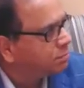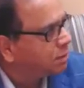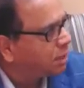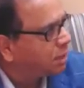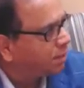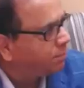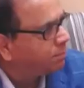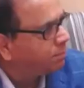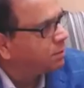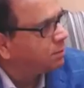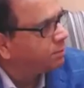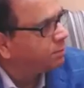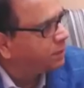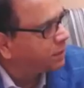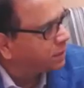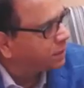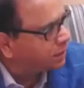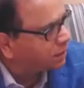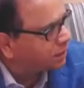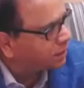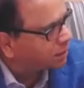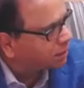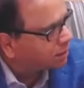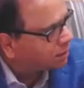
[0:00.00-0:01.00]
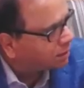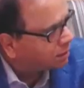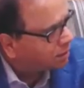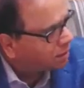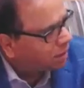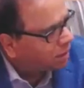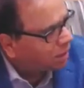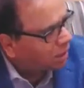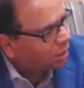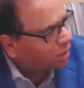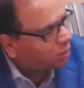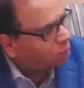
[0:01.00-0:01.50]
humble beginning,
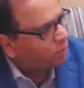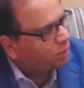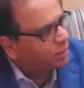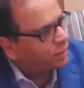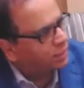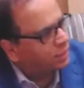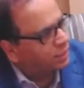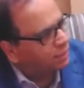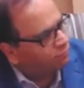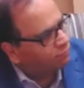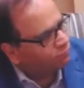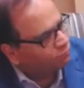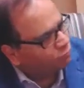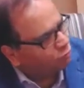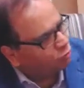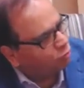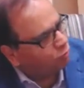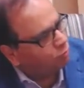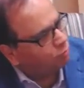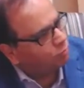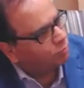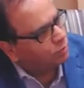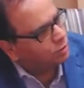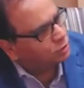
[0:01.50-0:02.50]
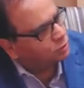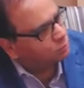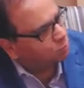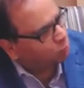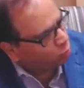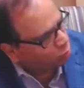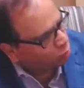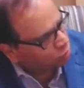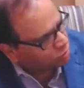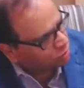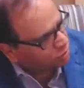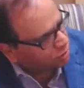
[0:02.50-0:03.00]
how I came from a
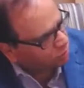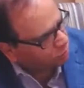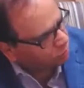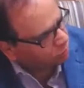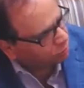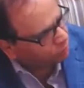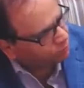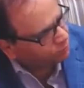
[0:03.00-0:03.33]
small town,